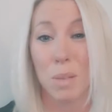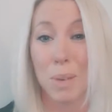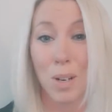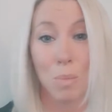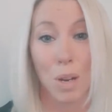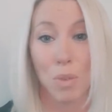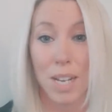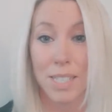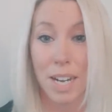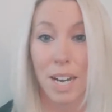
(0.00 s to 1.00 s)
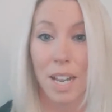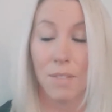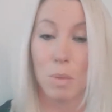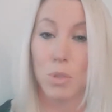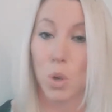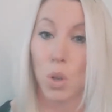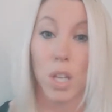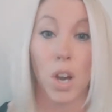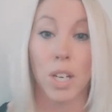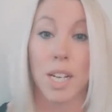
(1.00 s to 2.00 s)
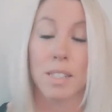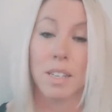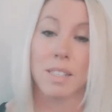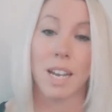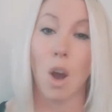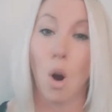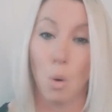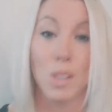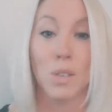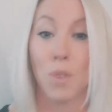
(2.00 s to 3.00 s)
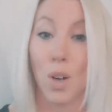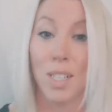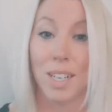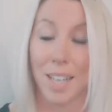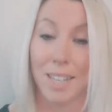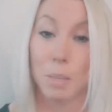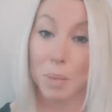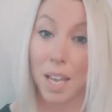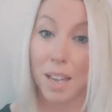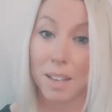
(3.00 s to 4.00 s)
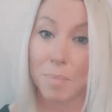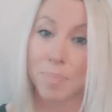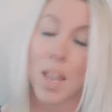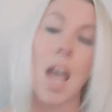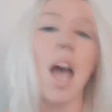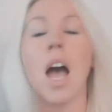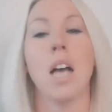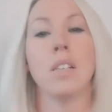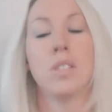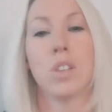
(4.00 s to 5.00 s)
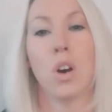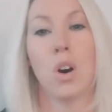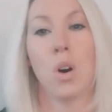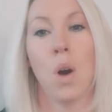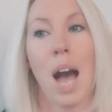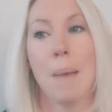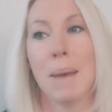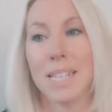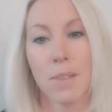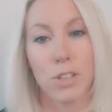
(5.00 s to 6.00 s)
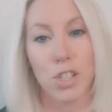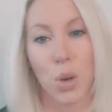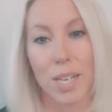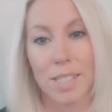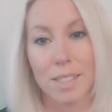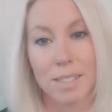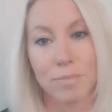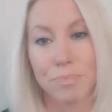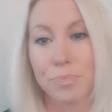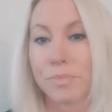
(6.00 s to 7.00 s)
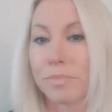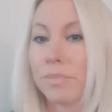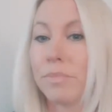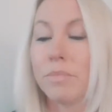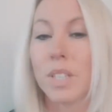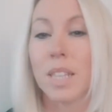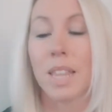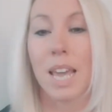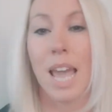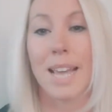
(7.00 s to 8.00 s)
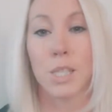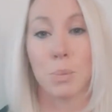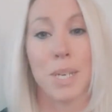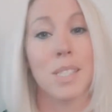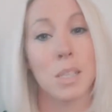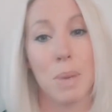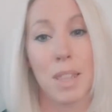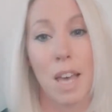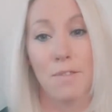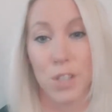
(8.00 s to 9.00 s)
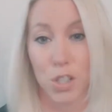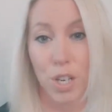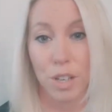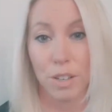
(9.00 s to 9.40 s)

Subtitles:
my radar, if I'm totally honest, because I always avoided it like the plague. So I met Dave and Joyce. They explained to me their vision,